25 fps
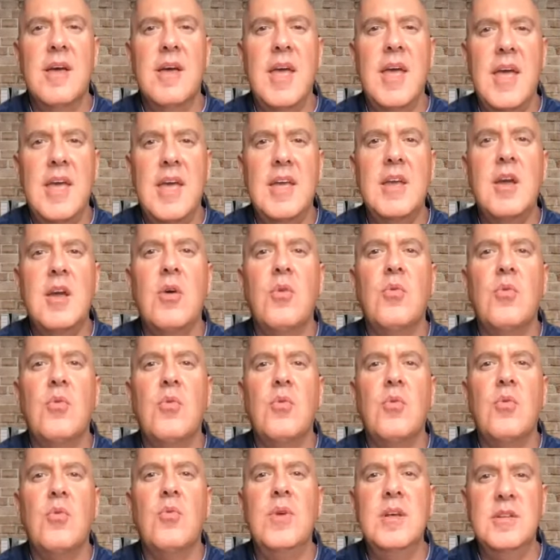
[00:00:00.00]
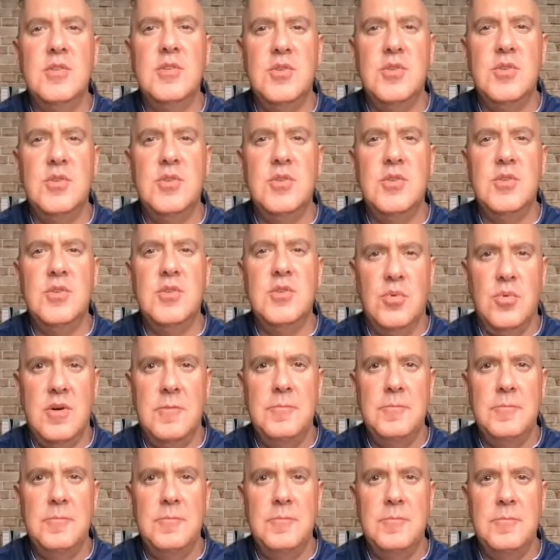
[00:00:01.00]
a
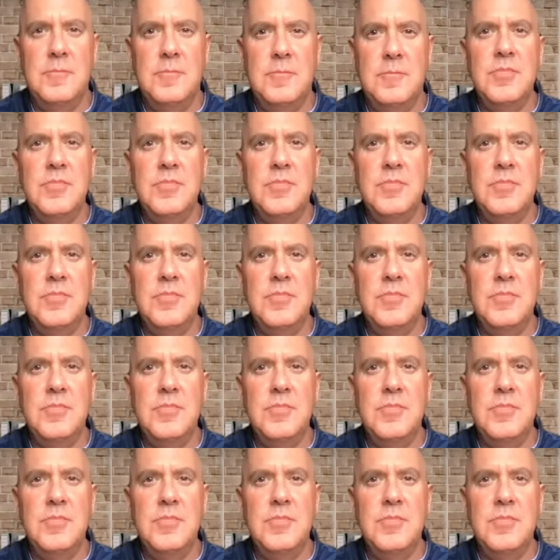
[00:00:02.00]
realtor,